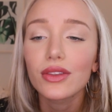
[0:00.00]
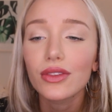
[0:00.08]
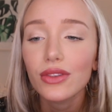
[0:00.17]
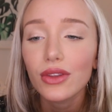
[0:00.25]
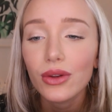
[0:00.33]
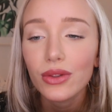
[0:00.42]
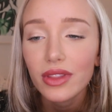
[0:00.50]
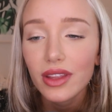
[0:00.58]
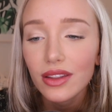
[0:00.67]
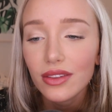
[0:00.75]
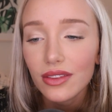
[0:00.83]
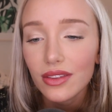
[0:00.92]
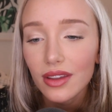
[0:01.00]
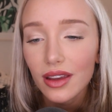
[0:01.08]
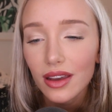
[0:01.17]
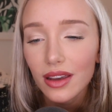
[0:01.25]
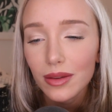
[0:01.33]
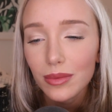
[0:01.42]
So this,
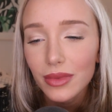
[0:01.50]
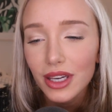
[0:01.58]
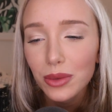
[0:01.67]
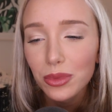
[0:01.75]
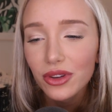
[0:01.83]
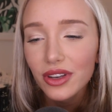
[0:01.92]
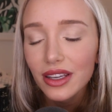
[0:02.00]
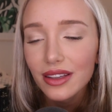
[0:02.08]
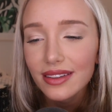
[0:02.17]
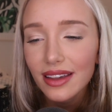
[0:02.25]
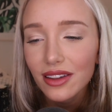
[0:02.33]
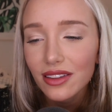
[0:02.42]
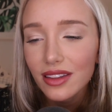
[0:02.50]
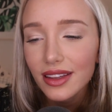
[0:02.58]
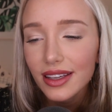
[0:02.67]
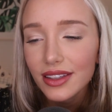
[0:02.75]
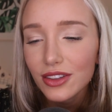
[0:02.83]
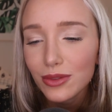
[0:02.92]
keep your nails
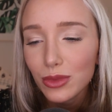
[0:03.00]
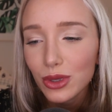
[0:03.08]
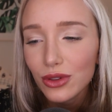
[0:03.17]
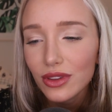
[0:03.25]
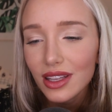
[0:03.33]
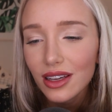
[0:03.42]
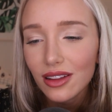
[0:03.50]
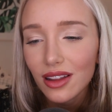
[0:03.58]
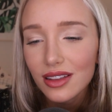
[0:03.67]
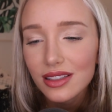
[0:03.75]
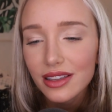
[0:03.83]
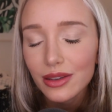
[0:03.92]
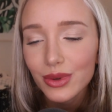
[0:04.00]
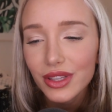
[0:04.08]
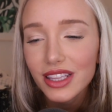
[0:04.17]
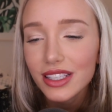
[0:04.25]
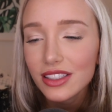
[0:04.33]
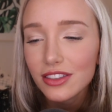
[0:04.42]
healthy, smooth, and glossy
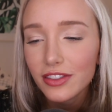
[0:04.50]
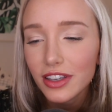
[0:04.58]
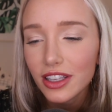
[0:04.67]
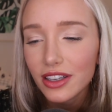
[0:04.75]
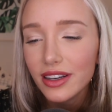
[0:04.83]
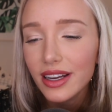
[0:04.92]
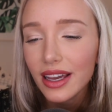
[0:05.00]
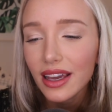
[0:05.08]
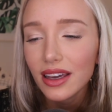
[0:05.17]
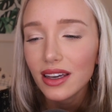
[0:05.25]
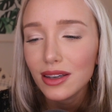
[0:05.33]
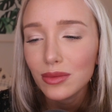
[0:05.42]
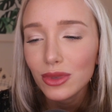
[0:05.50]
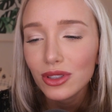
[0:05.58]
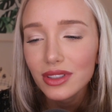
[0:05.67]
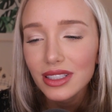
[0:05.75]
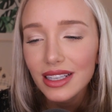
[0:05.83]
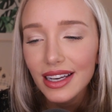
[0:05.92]
with this filler. It
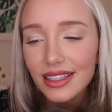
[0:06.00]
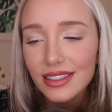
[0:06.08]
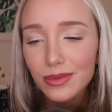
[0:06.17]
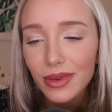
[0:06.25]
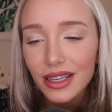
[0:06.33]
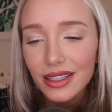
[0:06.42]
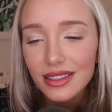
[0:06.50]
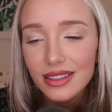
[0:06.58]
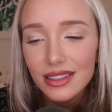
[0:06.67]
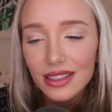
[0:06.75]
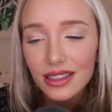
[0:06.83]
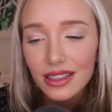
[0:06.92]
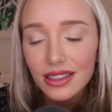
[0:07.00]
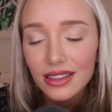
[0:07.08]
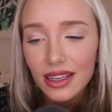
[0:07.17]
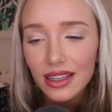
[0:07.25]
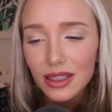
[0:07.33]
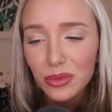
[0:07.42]
multitasks by concealing
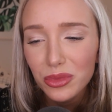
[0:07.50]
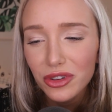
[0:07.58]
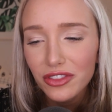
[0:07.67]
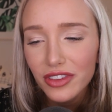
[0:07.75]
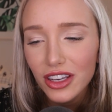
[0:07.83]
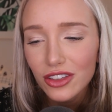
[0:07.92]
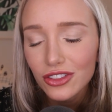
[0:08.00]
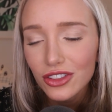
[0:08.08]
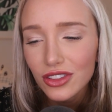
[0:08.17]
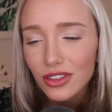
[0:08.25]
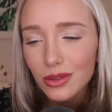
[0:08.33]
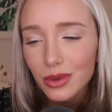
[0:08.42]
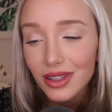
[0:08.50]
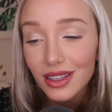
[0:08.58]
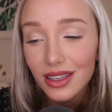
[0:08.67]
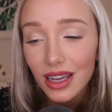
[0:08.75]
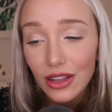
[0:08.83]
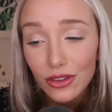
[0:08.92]
nail imperfections with a
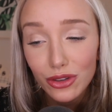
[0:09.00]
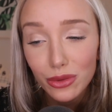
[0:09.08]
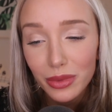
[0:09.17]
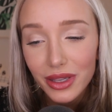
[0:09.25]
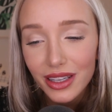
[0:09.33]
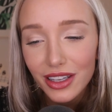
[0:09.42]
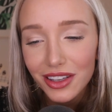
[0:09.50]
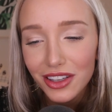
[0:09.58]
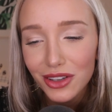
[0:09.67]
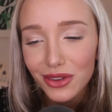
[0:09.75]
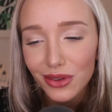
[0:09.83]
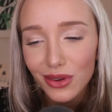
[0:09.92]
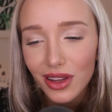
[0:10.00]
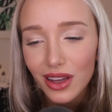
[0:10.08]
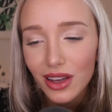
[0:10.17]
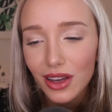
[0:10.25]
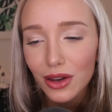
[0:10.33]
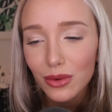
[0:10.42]
natural pink hue
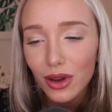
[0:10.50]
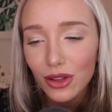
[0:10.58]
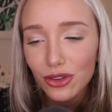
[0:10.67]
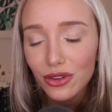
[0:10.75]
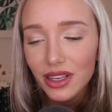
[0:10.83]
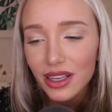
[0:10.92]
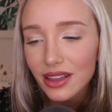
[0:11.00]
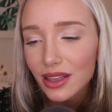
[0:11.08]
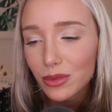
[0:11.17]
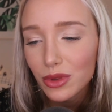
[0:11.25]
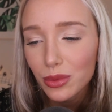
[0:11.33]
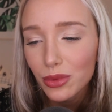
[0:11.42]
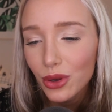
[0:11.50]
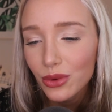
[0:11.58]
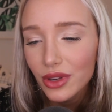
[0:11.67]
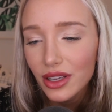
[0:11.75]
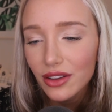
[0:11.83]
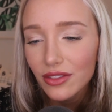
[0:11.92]
while treating them with
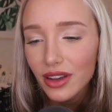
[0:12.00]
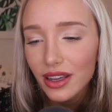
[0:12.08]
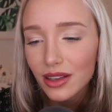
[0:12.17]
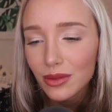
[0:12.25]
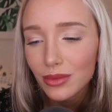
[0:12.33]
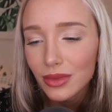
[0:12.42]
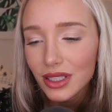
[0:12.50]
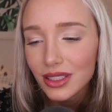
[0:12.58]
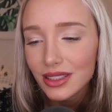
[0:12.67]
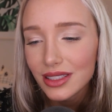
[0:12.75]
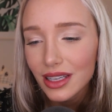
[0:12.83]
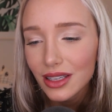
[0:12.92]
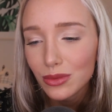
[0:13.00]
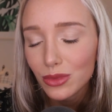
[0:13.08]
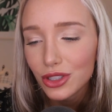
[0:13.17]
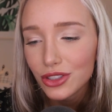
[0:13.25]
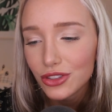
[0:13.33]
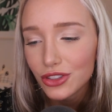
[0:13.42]
protein, vitamins, and
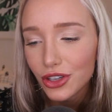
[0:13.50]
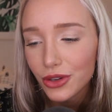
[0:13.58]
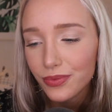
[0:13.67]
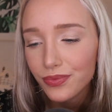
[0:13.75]
moisture.